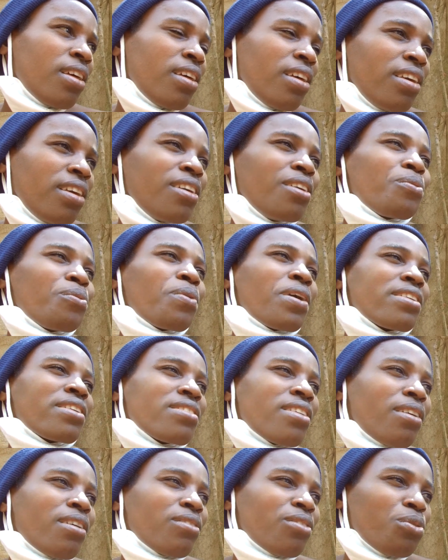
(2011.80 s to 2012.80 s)
He was
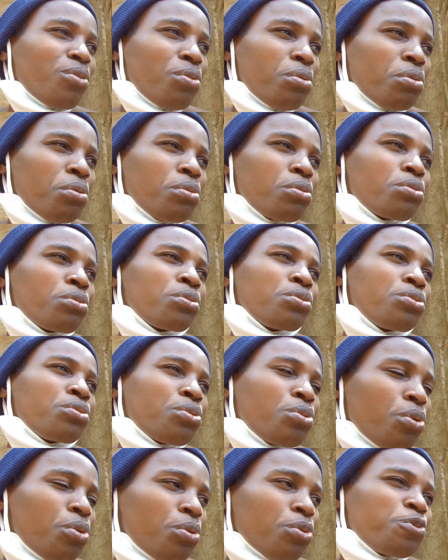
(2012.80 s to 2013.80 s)
a good
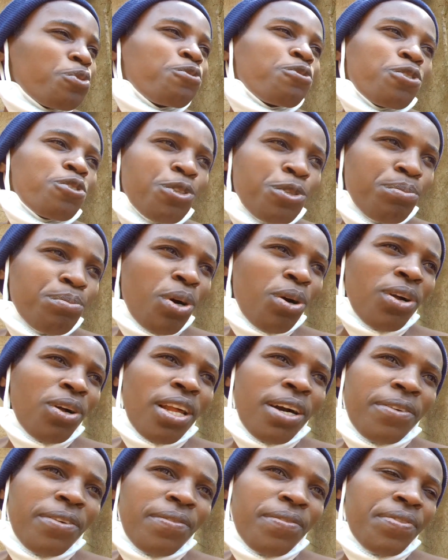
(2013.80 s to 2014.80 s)
footballer.